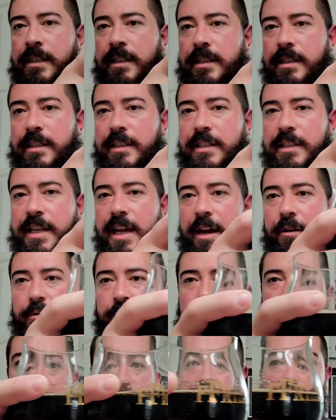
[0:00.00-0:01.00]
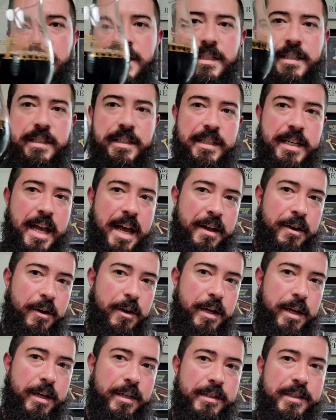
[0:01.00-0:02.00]
stout season
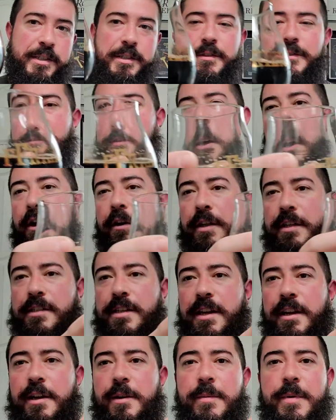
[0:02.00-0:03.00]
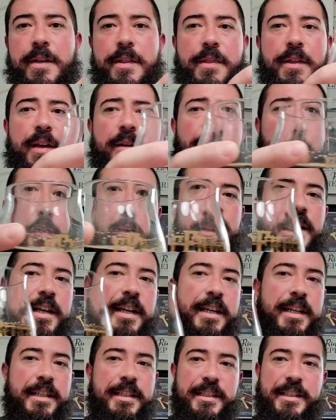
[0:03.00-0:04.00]
Saturdays. No, that's not going to be a thing, but
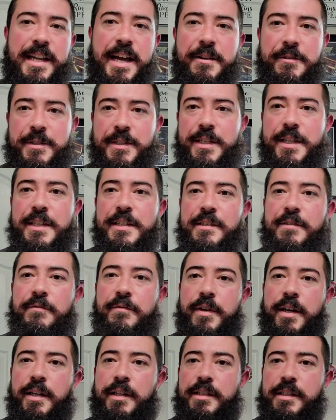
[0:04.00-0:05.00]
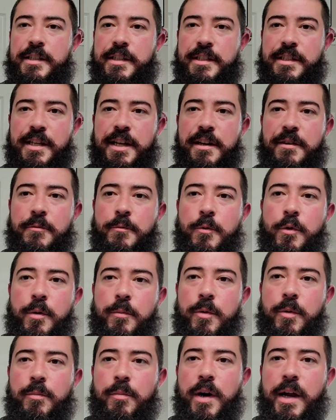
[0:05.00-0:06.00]
stout season, fellas. It's getting
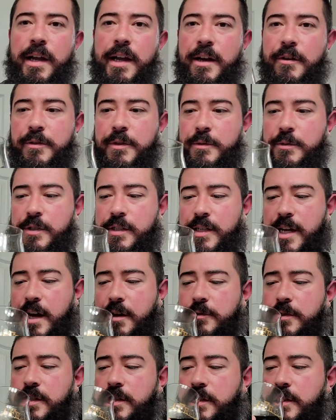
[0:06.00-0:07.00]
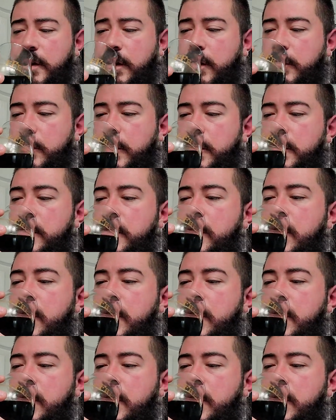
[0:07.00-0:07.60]
warmer. Break out those stouts and dark beers.